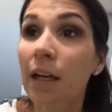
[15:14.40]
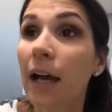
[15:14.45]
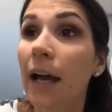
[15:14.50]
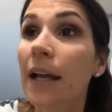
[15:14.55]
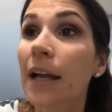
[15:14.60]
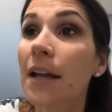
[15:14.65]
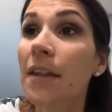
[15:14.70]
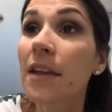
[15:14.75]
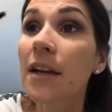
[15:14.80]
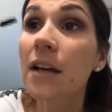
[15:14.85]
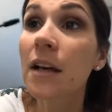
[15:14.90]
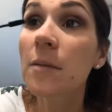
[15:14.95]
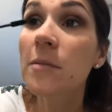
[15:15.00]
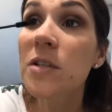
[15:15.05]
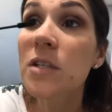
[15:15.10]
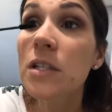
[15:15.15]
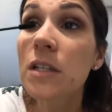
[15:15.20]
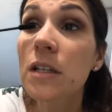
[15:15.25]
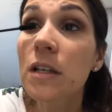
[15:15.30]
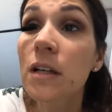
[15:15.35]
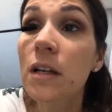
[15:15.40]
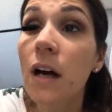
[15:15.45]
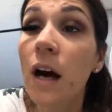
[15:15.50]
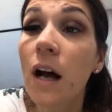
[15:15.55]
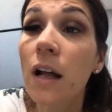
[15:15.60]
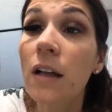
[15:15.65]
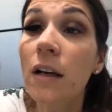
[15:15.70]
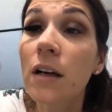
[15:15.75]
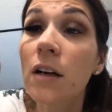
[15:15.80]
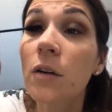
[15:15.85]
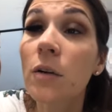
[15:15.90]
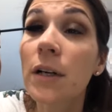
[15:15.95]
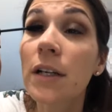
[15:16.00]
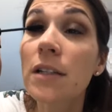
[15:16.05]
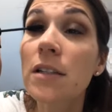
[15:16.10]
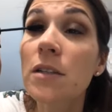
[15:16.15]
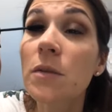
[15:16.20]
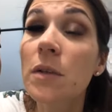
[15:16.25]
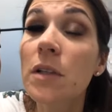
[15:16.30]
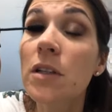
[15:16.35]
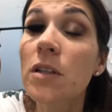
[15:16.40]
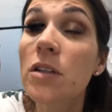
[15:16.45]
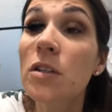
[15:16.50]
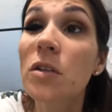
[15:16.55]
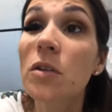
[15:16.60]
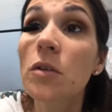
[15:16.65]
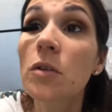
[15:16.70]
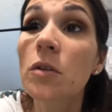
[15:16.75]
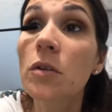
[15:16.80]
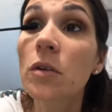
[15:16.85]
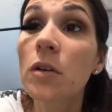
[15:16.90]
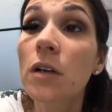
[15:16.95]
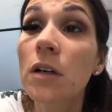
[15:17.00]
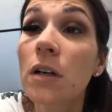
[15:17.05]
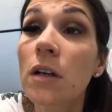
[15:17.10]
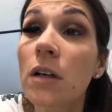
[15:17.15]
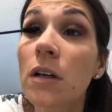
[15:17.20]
And I think I'm just gonna call it quits with two